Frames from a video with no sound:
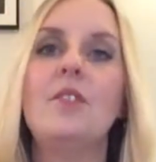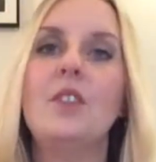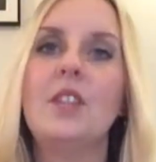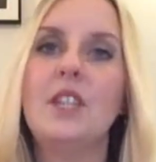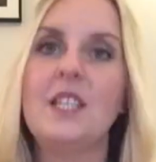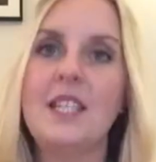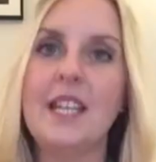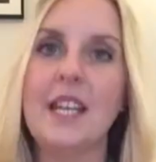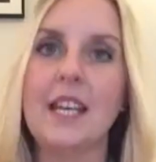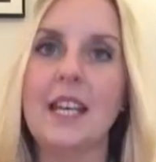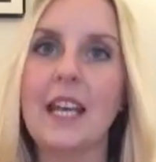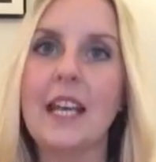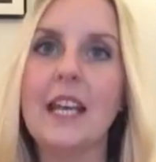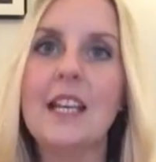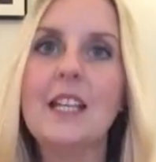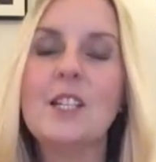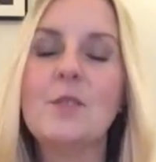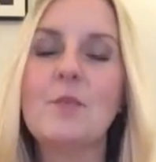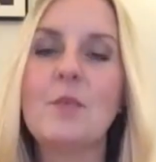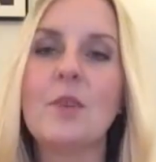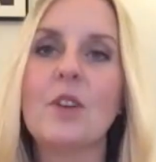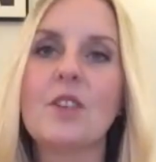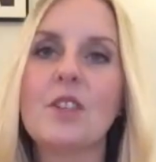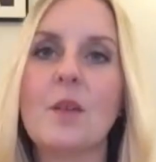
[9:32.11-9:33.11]
for the
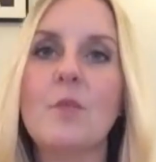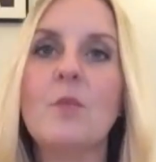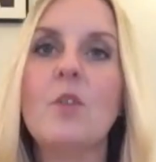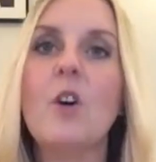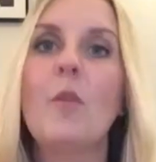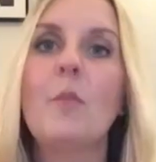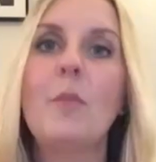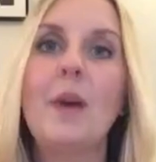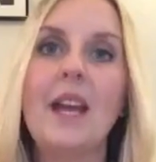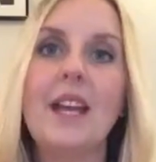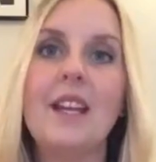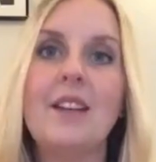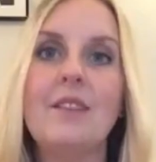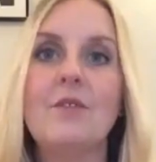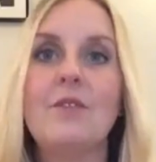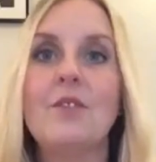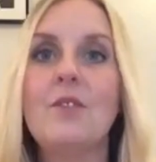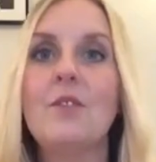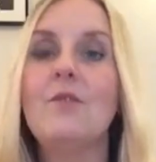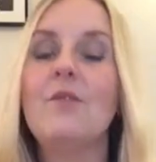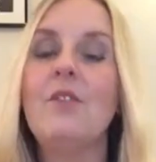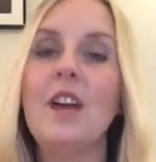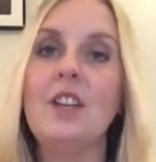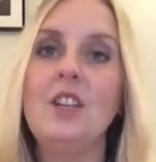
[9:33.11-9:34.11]
tickets because I'm not paying for
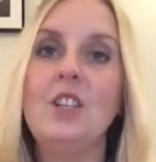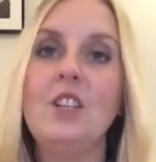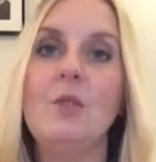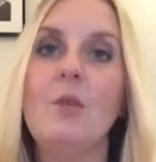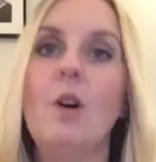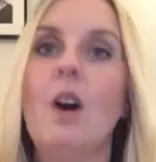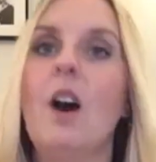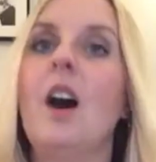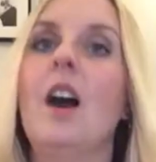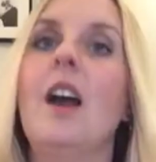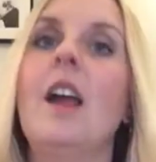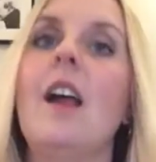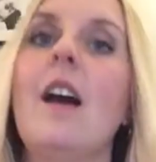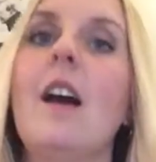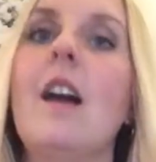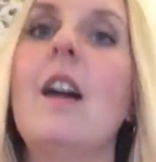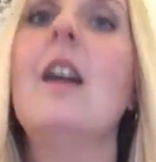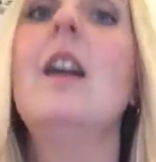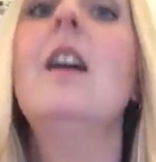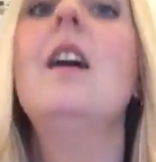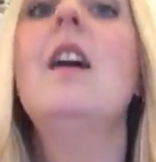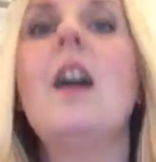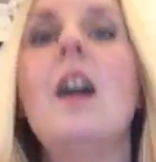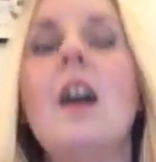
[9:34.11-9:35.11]
the venue hire,